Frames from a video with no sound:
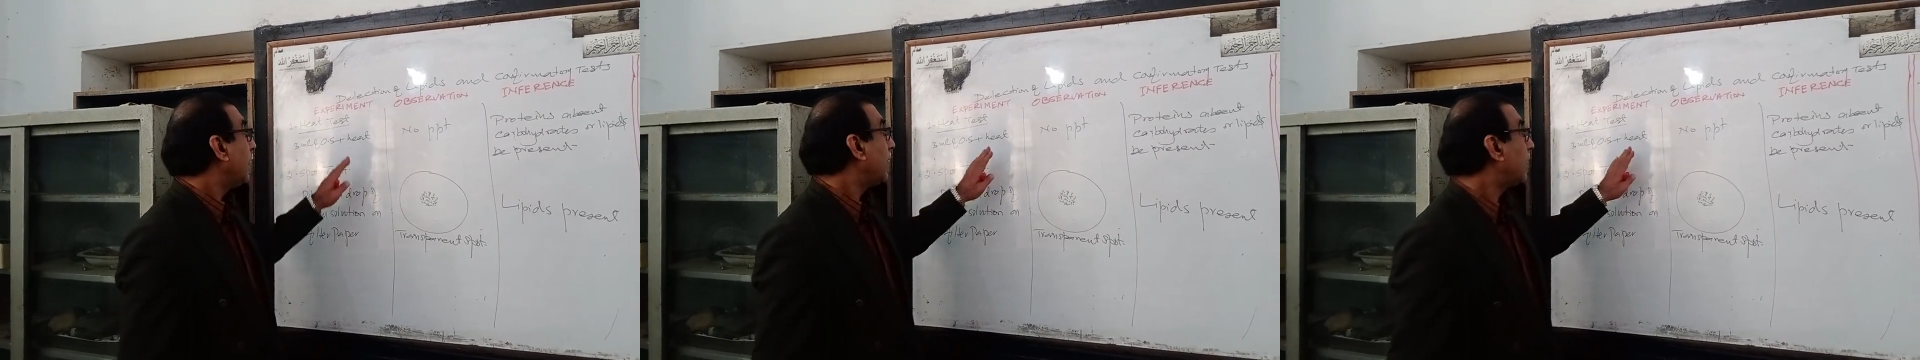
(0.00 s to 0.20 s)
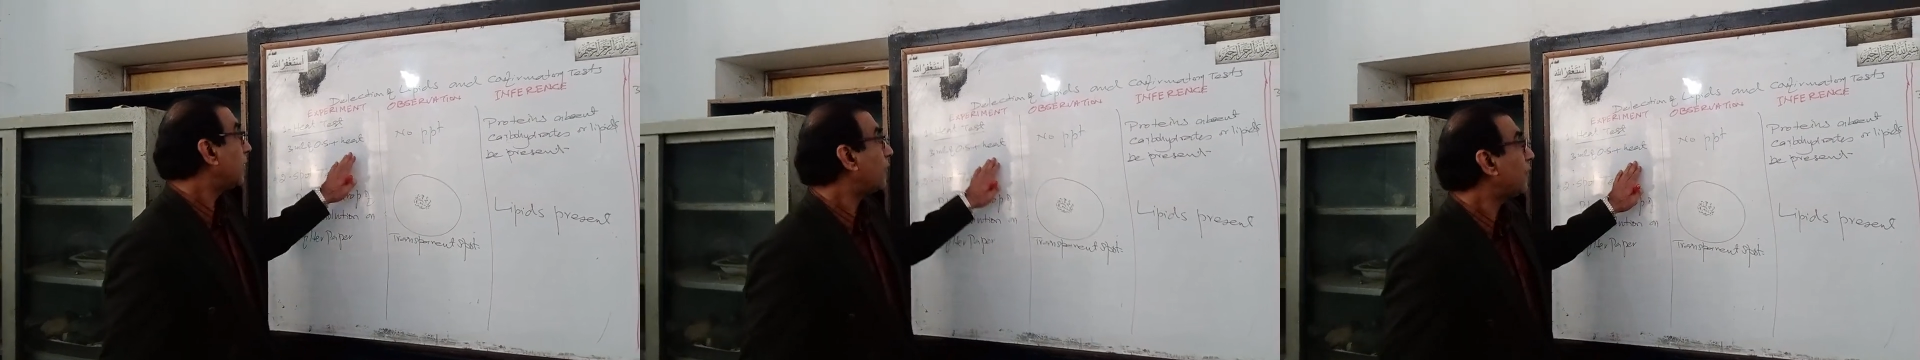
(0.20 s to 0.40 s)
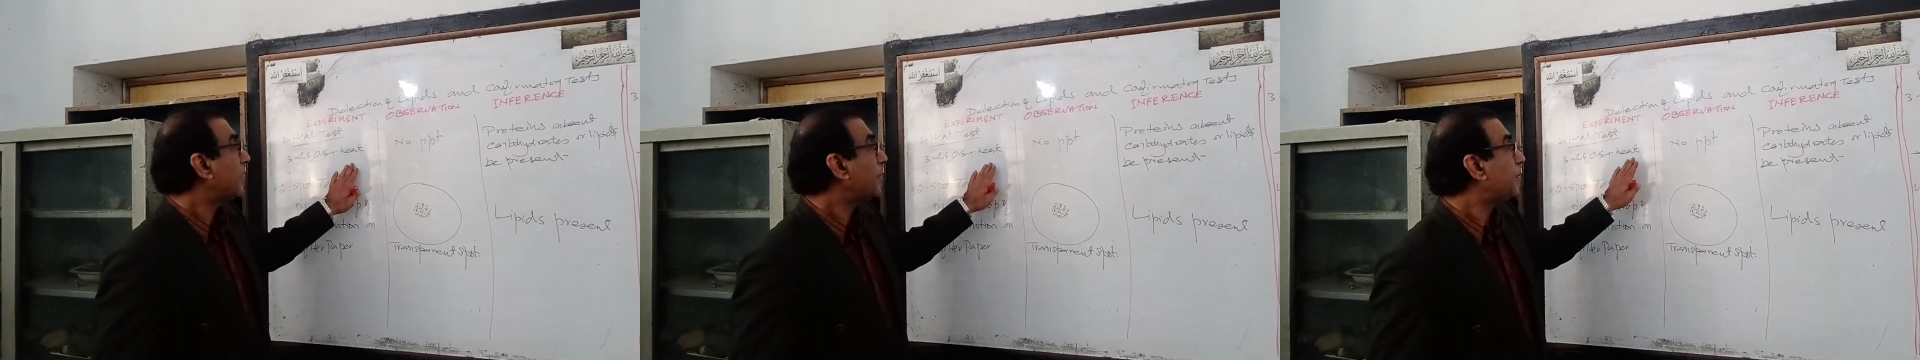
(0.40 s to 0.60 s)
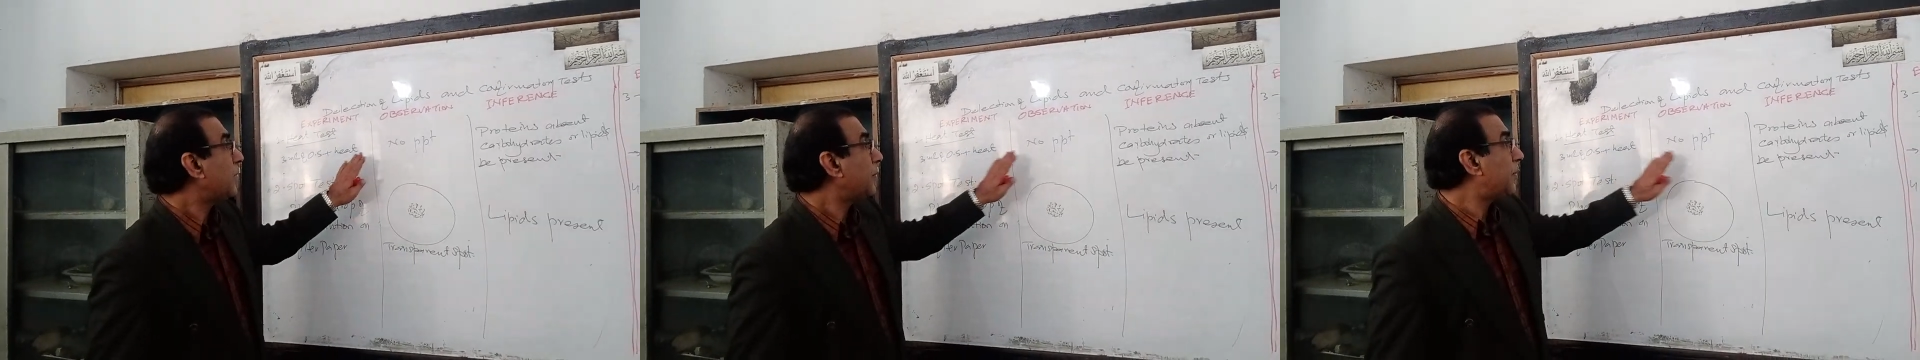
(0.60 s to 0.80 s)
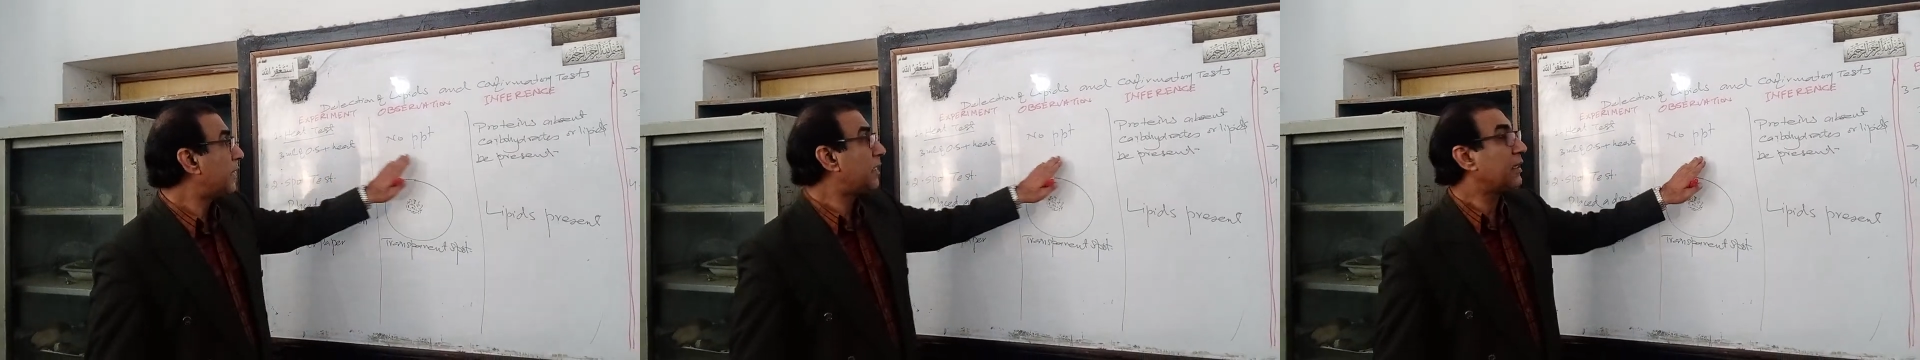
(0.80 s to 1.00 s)
If the
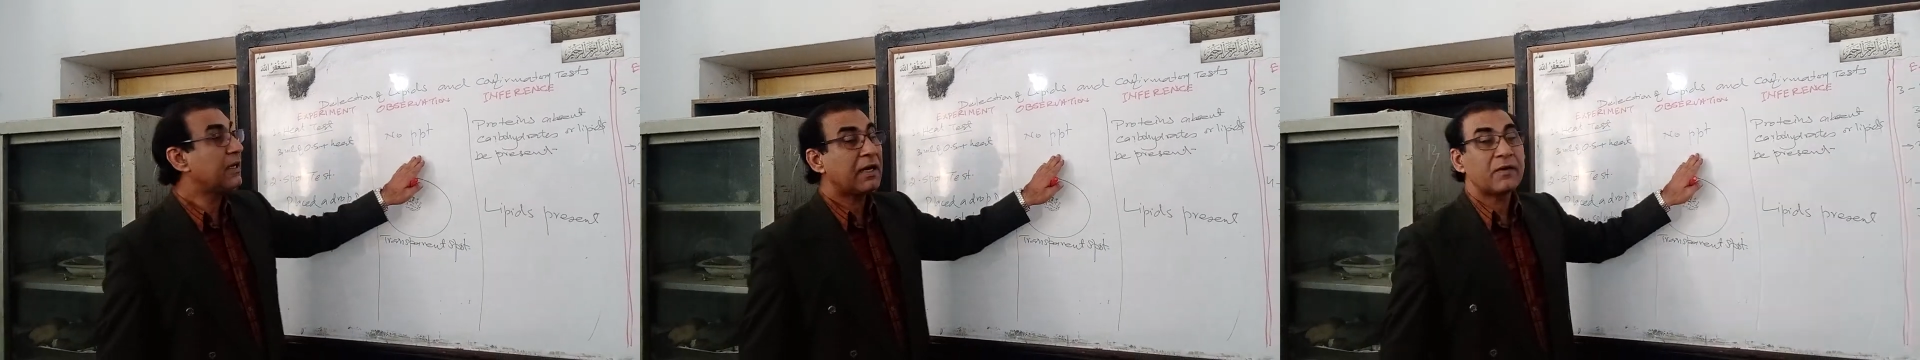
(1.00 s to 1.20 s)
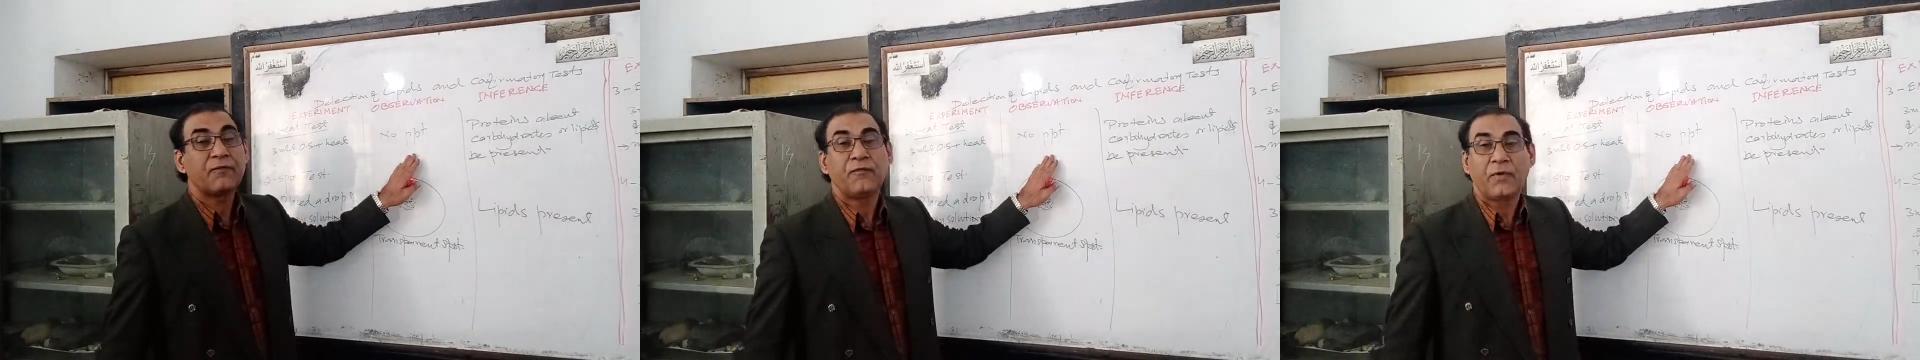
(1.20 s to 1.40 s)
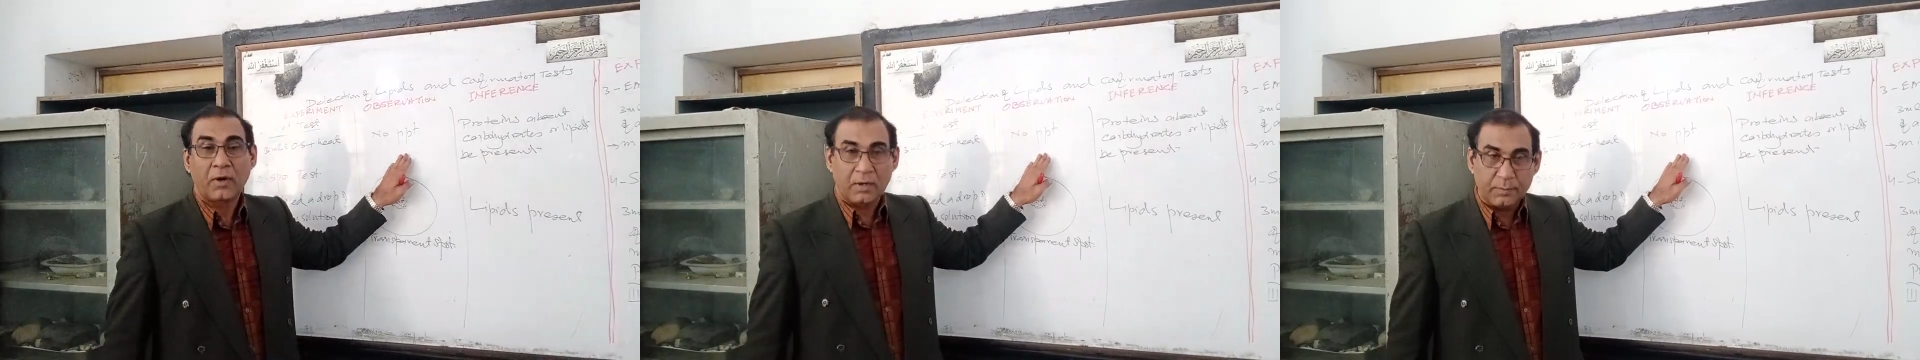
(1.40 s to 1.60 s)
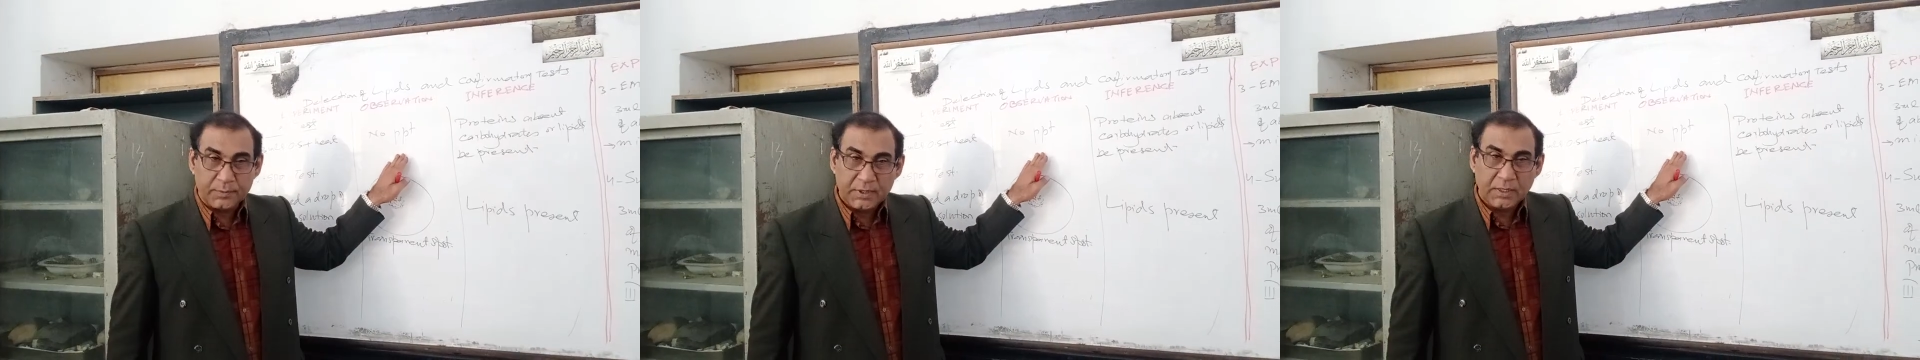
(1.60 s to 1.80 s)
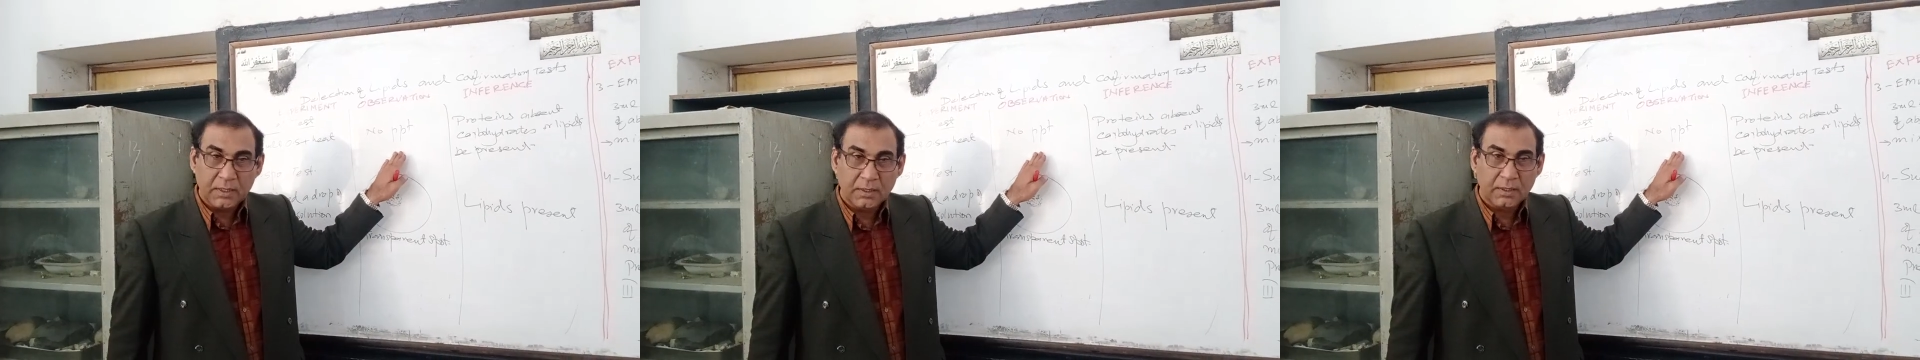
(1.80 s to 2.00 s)
PPT are formed,